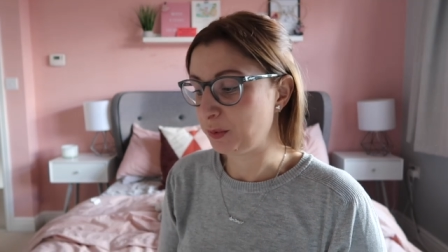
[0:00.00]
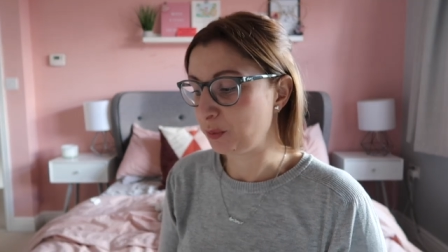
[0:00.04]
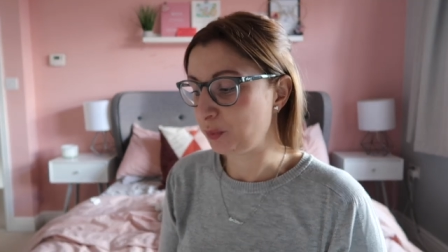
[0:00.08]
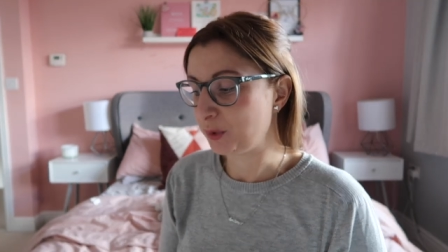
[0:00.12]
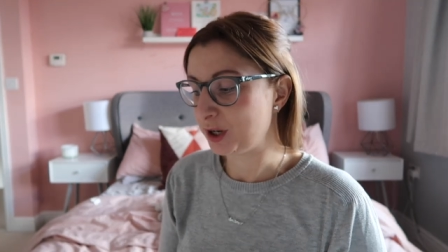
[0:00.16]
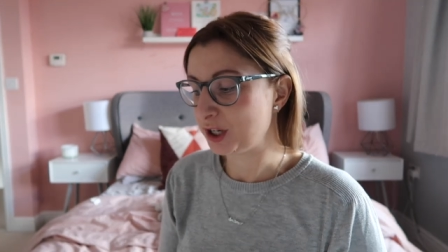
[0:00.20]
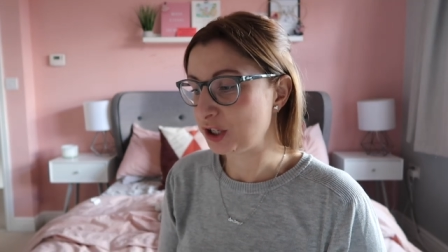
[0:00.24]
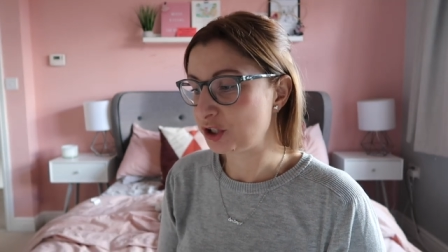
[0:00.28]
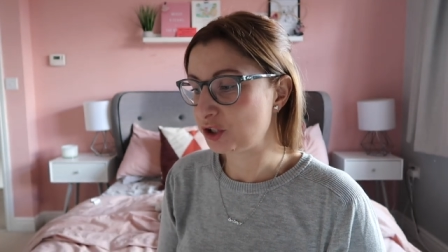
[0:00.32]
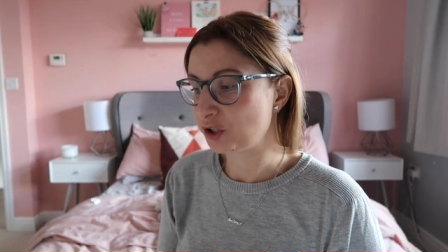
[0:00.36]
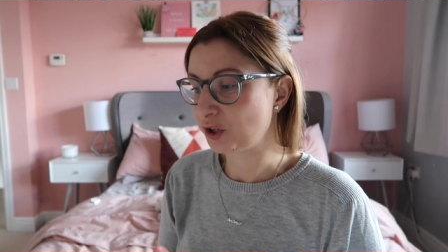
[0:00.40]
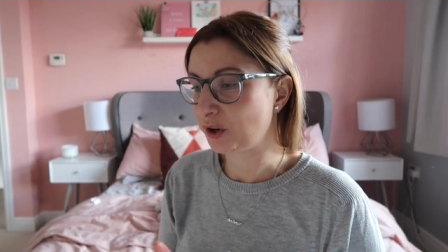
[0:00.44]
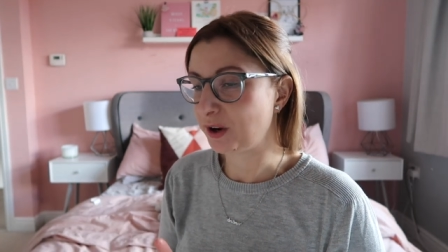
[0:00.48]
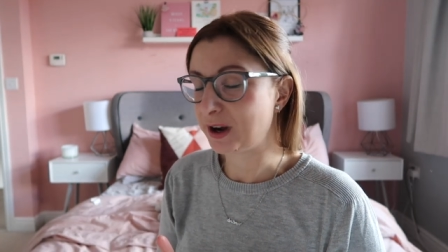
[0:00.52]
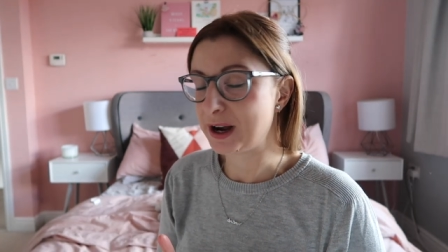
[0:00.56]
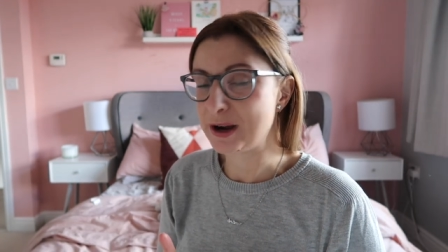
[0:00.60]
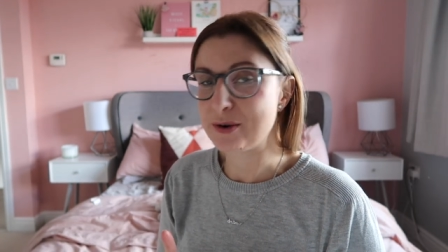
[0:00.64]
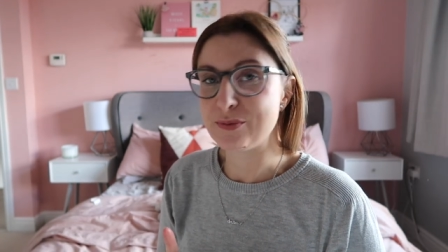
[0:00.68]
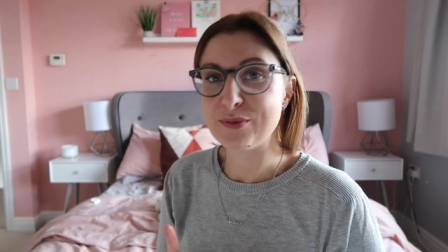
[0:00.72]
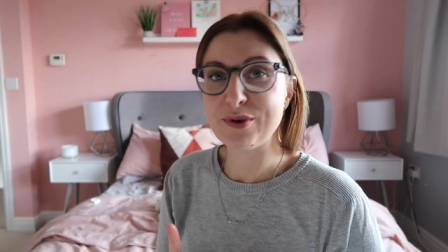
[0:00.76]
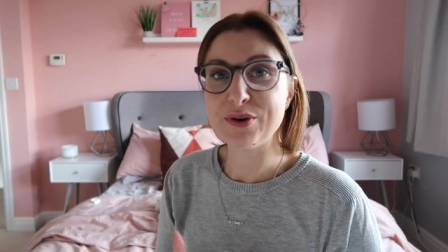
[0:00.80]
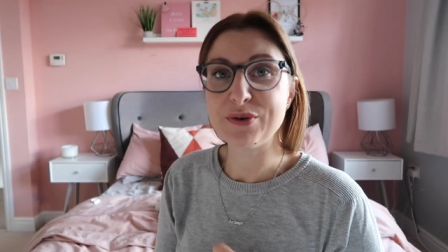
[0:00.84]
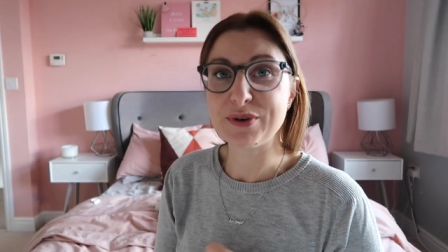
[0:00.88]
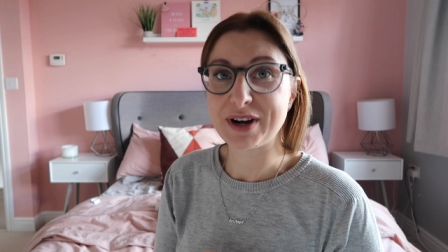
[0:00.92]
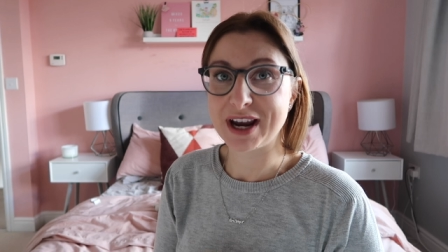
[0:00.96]
which I
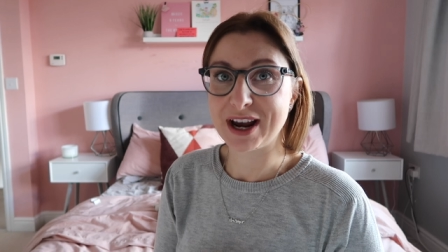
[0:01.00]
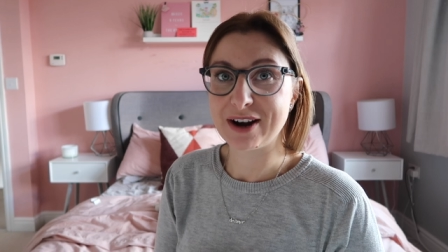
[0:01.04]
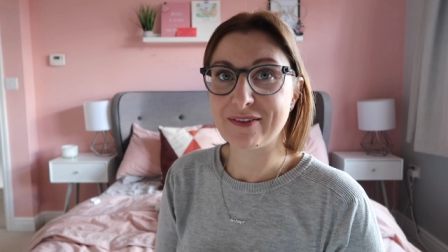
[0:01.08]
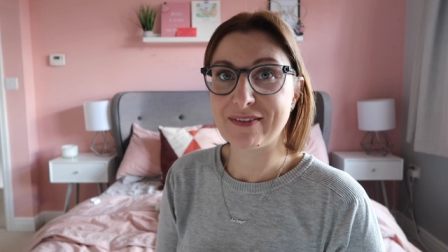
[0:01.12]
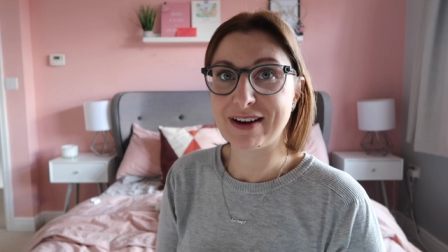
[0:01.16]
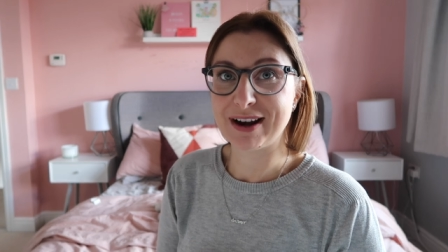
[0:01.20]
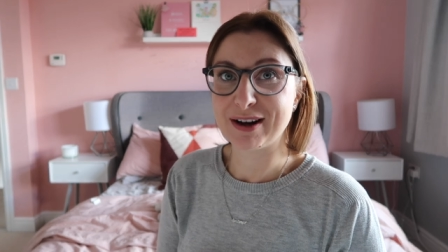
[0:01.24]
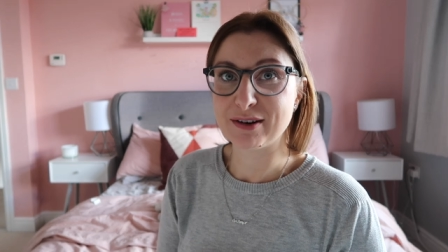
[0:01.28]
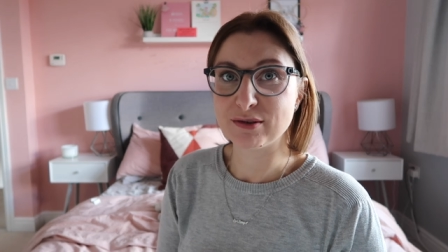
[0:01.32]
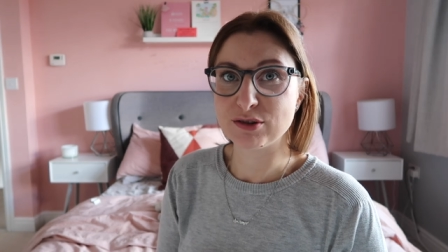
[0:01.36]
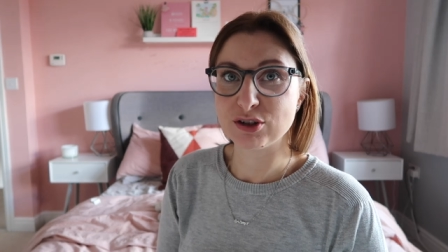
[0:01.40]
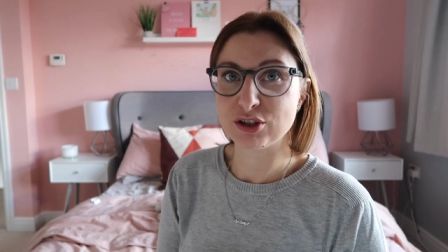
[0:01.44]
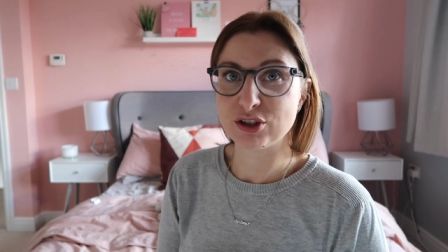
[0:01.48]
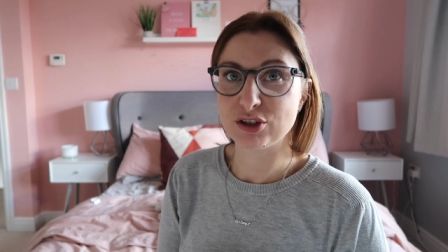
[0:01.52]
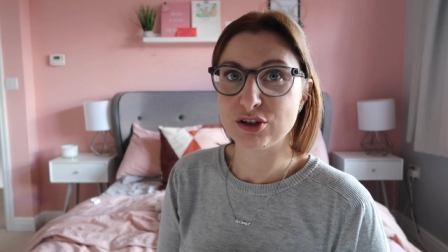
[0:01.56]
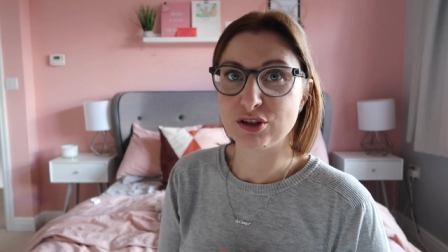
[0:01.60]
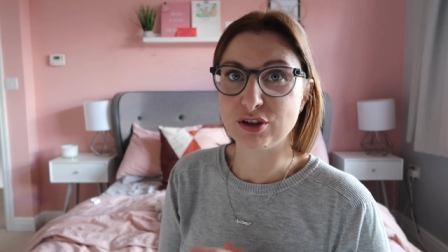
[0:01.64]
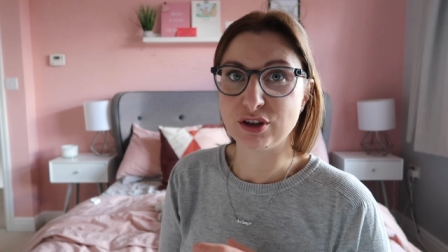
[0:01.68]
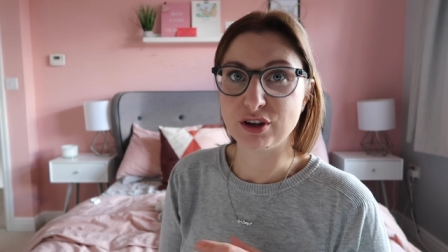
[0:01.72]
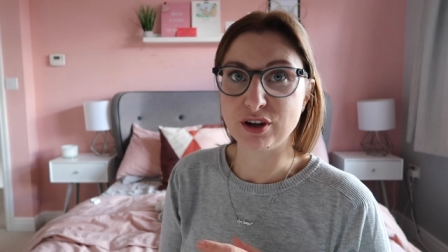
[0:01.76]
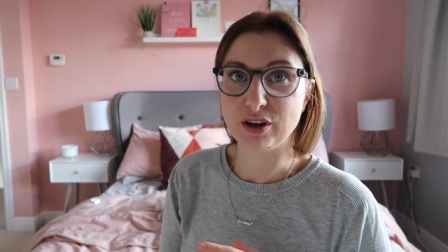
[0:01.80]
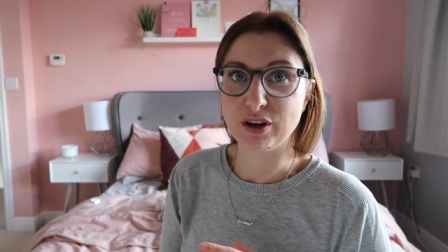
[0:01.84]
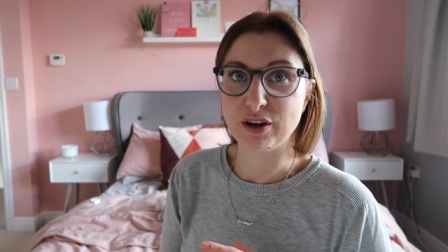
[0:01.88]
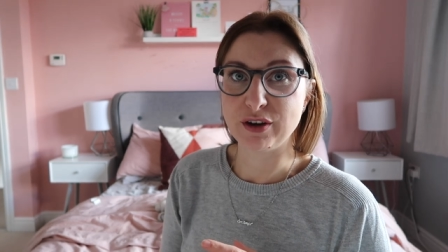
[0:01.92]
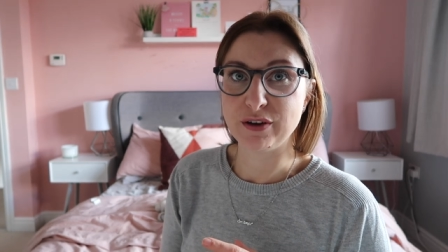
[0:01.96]
will get round
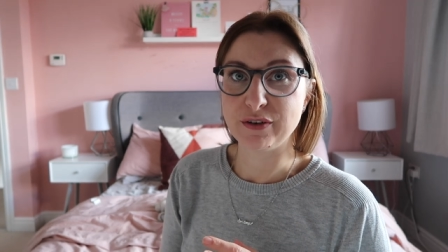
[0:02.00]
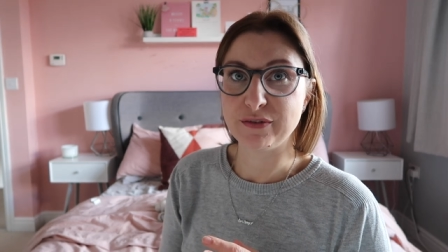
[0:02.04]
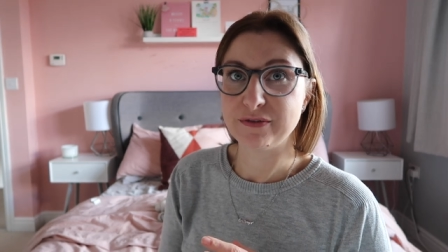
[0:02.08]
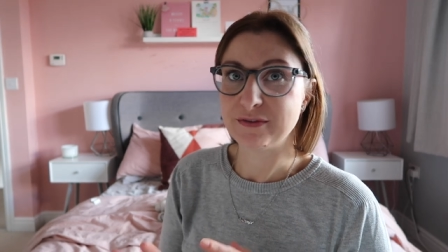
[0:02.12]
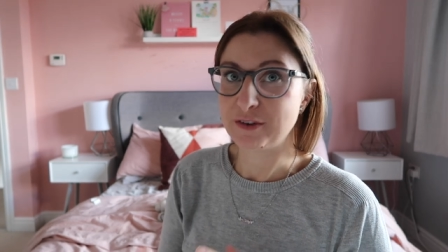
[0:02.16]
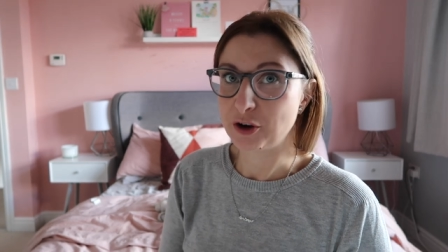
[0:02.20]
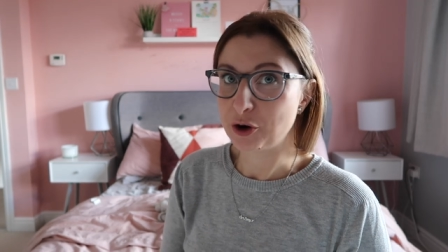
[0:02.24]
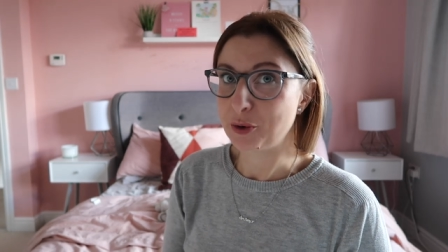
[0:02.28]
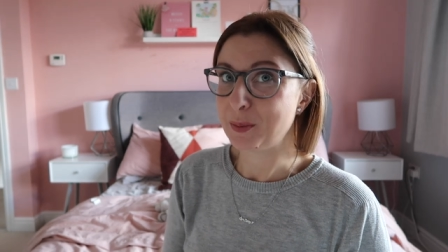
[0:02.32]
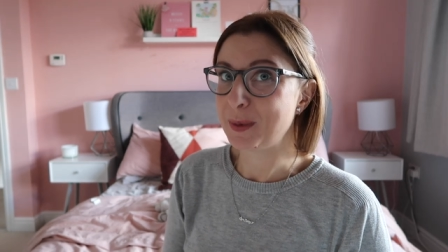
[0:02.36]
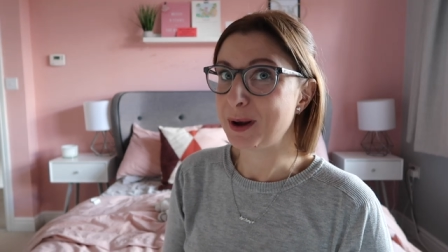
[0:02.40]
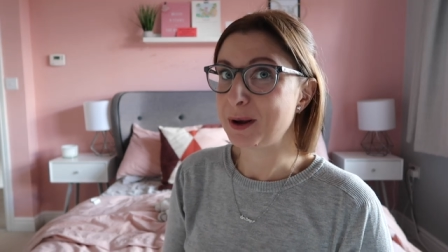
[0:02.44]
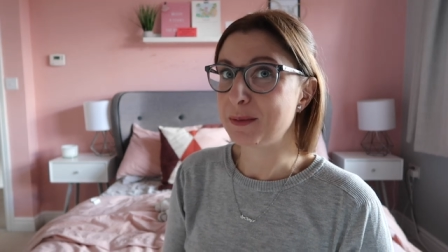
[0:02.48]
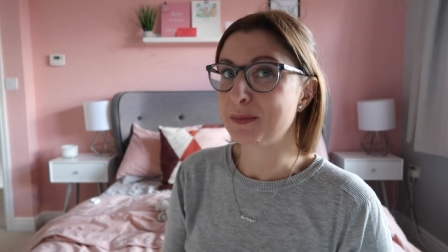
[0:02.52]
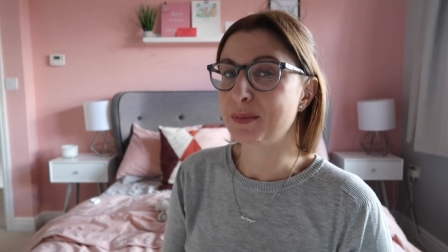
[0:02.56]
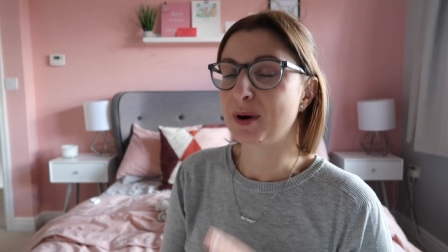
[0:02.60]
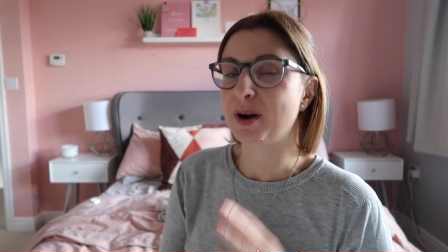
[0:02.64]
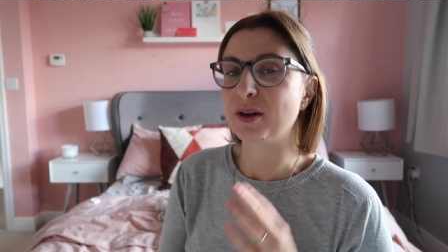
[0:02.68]
to filming,